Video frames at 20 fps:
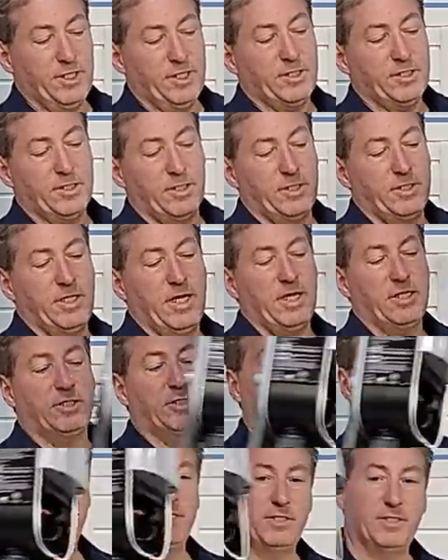it's
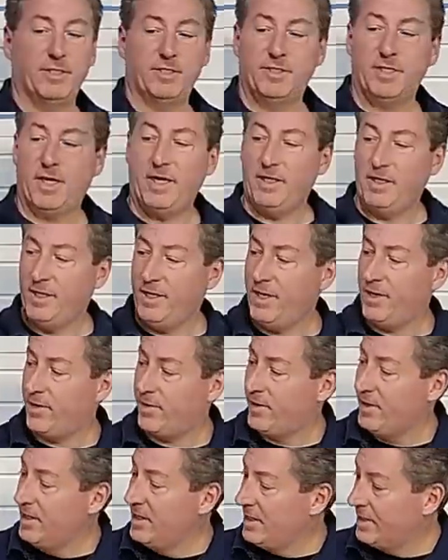attached nice and tightly
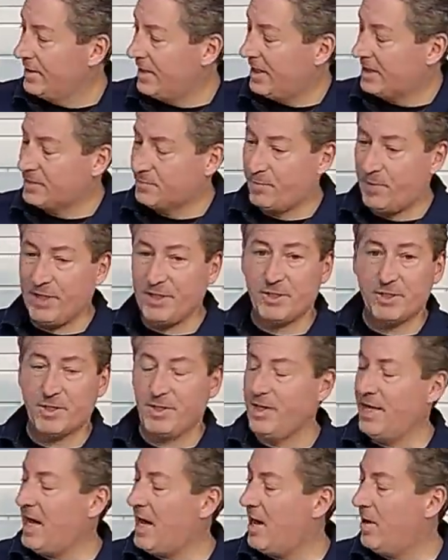here. That's
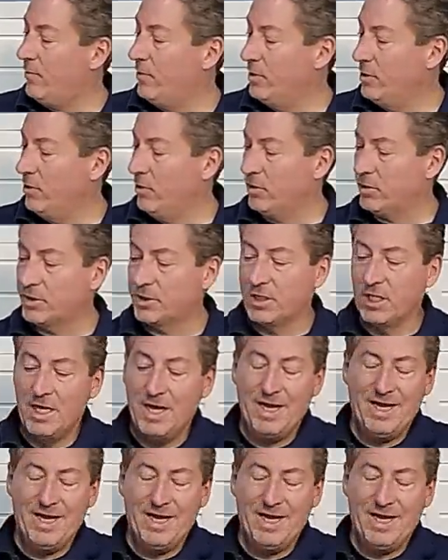basically how it looks.